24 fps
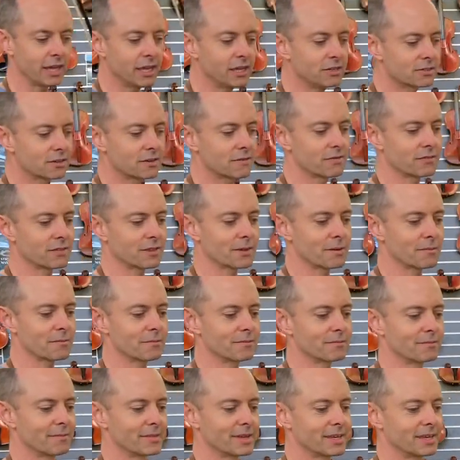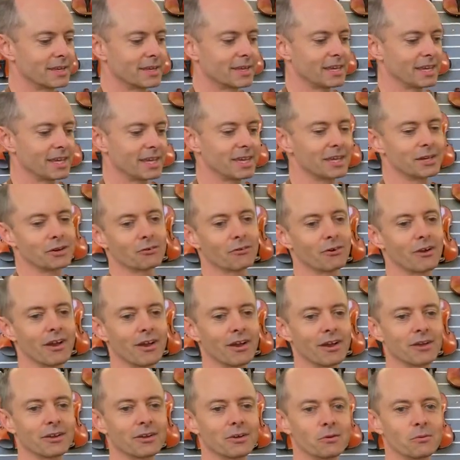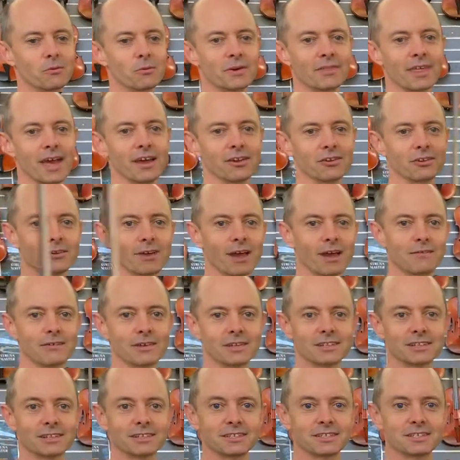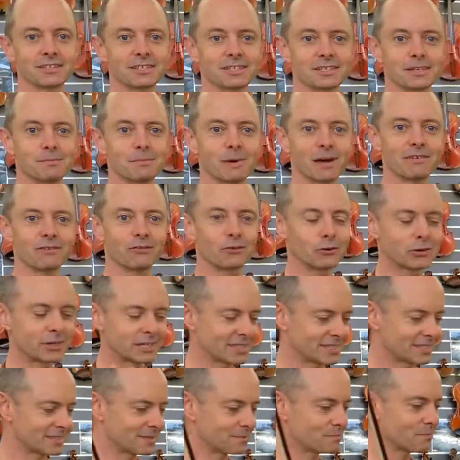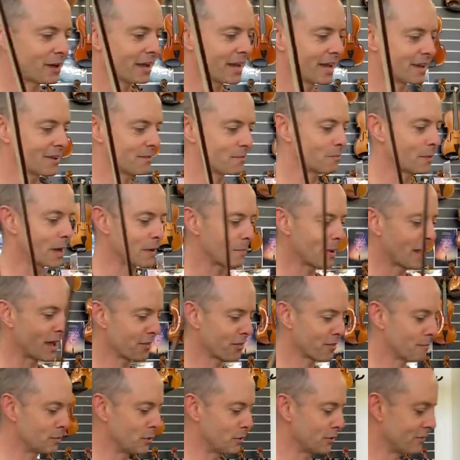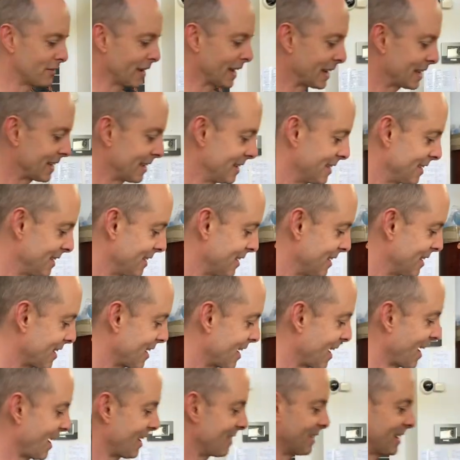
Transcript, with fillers: each of them in a row without you having to listen to my voice, my, my mouth moving, and